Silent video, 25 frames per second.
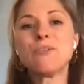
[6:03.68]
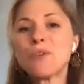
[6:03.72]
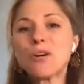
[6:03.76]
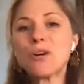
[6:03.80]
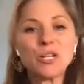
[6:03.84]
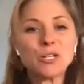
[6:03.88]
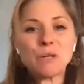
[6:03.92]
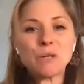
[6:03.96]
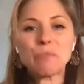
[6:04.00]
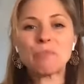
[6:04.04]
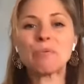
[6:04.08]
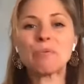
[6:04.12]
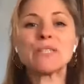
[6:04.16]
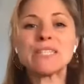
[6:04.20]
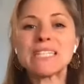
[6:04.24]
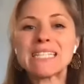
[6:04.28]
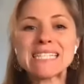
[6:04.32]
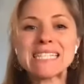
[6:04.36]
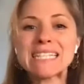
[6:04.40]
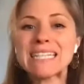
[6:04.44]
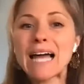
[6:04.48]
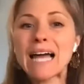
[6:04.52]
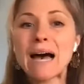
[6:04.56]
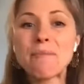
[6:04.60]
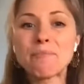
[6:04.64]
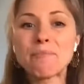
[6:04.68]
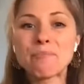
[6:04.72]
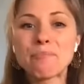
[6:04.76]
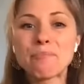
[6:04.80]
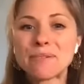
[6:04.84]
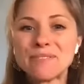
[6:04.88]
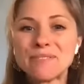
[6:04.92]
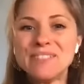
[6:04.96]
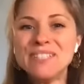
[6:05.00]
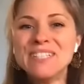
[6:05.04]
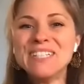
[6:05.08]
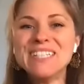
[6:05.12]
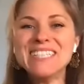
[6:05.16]
Where do we put this lump?
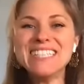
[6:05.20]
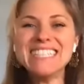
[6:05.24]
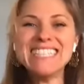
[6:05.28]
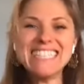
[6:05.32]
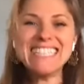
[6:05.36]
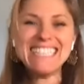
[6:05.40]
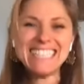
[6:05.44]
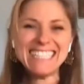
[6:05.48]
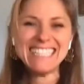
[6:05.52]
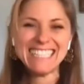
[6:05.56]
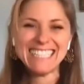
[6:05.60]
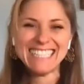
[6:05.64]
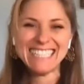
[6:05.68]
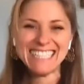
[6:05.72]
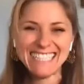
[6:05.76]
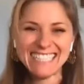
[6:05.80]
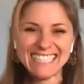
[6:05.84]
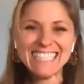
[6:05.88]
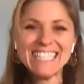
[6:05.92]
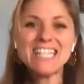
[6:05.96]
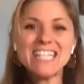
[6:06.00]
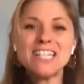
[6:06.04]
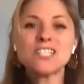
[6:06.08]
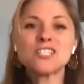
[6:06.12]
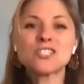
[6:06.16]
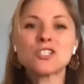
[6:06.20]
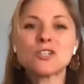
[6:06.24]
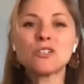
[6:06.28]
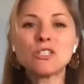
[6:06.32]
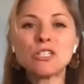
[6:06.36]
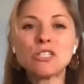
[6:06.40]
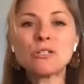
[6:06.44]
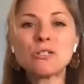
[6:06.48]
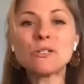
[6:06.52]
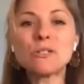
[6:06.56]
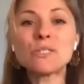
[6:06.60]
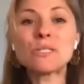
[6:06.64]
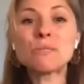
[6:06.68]
So
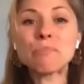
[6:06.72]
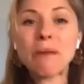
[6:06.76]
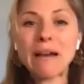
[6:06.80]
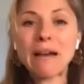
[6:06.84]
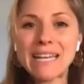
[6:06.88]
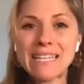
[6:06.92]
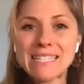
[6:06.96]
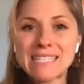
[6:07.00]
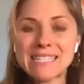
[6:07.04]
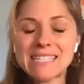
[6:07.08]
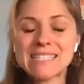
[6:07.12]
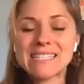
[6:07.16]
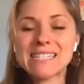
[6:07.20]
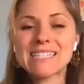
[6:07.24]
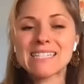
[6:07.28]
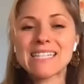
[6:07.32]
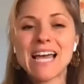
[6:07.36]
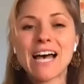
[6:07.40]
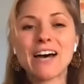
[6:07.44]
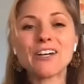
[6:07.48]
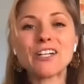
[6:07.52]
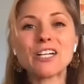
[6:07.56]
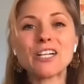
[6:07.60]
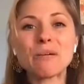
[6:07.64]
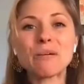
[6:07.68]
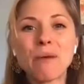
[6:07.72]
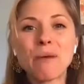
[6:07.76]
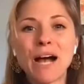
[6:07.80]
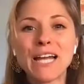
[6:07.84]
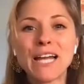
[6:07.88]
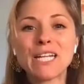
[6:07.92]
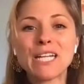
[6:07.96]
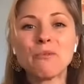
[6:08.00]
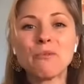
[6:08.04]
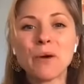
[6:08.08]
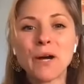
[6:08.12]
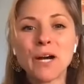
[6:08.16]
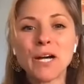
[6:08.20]
use spices to tell your
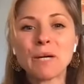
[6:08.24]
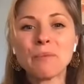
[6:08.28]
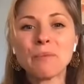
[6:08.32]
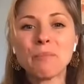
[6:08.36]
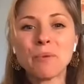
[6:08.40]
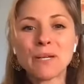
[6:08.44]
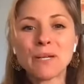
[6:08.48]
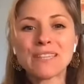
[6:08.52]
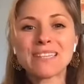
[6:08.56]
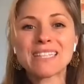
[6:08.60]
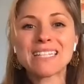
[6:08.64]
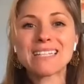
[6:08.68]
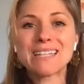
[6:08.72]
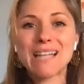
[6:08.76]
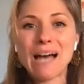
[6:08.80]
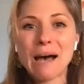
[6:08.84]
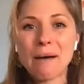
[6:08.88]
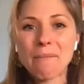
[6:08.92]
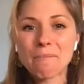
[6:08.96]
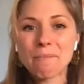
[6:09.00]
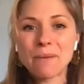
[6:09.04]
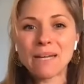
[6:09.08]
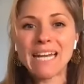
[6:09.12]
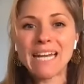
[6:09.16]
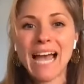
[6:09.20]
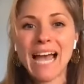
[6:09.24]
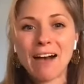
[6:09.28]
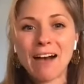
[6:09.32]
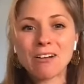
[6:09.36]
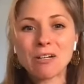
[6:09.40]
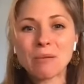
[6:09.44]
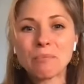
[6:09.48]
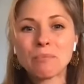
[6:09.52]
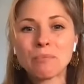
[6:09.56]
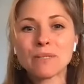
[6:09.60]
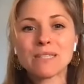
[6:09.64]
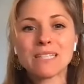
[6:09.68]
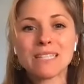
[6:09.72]
body where to put the lump and how
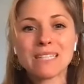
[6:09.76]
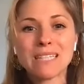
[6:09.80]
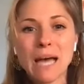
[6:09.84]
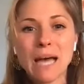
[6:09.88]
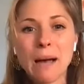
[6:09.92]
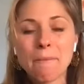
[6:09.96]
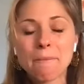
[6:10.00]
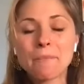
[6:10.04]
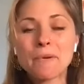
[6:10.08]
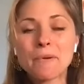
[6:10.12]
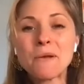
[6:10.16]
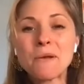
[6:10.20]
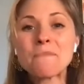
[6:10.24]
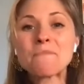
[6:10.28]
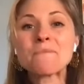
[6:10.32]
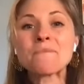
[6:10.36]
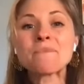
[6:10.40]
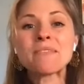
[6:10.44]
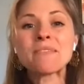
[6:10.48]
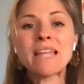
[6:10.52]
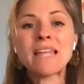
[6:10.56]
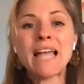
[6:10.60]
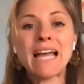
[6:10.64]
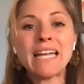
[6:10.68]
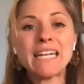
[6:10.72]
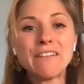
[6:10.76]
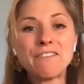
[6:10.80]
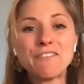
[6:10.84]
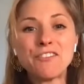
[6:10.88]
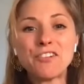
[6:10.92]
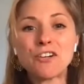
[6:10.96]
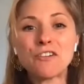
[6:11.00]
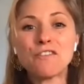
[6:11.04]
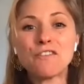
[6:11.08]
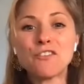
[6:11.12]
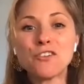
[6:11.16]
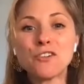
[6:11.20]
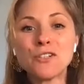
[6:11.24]
to put the lump. And if
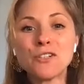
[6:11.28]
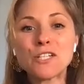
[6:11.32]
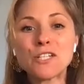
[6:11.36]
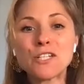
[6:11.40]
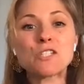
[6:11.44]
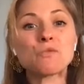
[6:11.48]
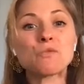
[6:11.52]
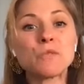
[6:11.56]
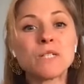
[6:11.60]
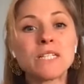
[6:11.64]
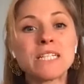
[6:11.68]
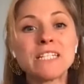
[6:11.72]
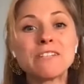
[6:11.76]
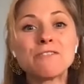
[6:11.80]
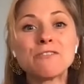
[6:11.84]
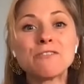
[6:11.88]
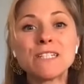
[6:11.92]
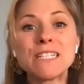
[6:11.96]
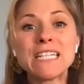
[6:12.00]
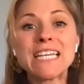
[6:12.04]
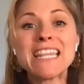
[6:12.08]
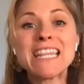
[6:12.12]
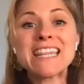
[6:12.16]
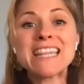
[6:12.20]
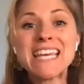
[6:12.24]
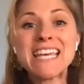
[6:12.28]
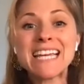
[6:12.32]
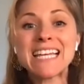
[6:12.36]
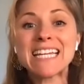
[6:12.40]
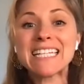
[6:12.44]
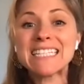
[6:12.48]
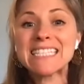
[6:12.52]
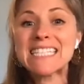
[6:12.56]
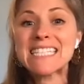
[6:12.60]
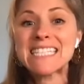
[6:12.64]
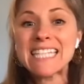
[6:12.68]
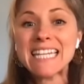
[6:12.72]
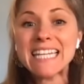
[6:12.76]
your food is really, really thick
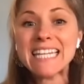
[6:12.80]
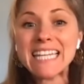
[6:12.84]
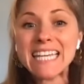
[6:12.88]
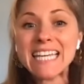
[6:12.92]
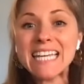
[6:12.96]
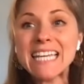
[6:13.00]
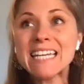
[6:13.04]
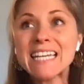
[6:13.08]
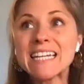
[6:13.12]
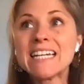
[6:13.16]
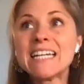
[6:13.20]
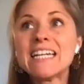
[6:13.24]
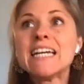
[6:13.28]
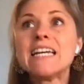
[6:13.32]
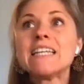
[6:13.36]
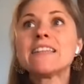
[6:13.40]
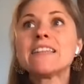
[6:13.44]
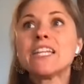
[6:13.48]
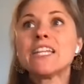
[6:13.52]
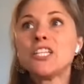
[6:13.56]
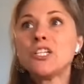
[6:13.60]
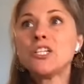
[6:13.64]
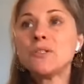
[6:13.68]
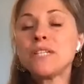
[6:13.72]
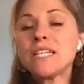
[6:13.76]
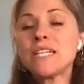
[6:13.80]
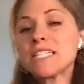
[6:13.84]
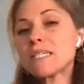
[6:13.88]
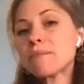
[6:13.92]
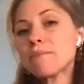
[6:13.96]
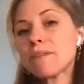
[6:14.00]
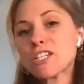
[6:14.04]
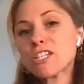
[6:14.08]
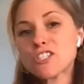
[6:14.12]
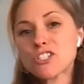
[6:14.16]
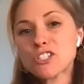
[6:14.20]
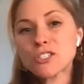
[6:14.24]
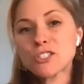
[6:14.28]
and sticky, then you need to
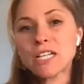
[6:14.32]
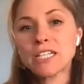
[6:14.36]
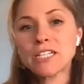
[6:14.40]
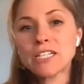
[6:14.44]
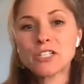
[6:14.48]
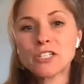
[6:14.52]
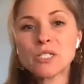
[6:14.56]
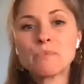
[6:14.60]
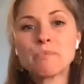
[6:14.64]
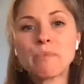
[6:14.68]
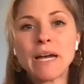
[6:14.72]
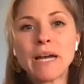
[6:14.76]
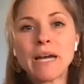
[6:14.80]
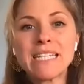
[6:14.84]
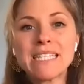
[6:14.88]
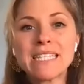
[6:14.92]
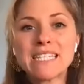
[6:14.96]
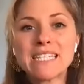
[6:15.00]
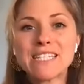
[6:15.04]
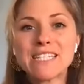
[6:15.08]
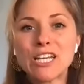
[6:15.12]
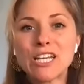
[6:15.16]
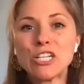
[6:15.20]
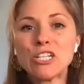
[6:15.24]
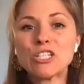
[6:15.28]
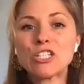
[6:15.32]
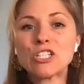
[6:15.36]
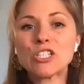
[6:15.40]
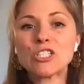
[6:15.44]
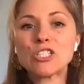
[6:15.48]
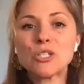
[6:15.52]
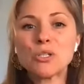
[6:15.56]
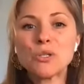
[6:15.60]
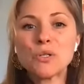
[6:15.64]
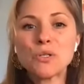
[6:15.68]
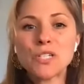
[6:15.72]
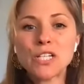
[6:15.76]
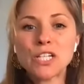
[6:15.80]
make sure that your spices that you're
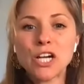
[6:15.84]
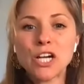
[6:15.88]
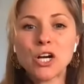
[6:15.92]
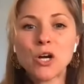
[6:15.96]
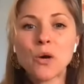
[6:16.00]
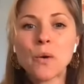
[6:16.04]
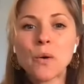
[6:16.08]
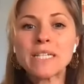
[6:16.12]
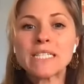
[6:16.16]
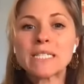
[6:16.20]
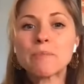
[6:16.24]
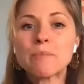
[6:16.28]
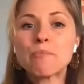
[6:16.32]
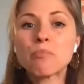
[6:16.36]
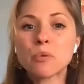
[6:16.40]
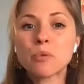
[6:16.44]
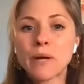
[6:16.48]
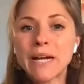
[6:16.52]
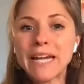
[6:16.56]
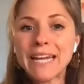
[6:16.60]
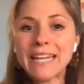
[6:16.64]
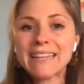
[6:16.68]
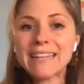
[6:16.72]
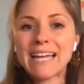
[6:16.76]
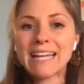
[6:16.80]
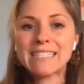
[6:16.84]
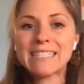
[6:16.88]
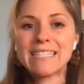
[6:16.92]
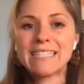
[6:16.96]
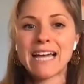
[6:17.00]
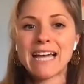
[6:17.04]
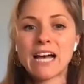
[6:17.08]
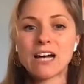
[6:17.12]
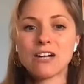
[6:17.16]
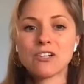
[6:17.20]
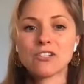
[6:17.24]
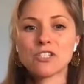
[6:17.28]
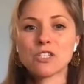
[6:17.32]
using are going to break that
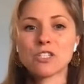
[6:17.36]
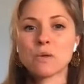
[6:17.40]
down.